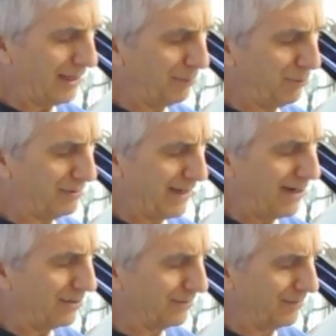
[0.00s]
and pull it
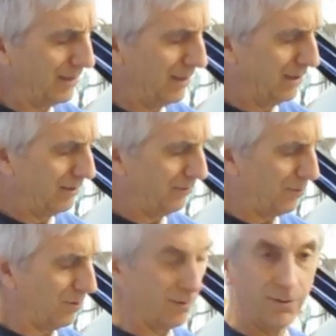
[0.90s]
out
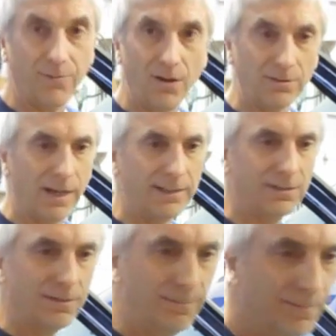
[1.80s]
for the fog lights,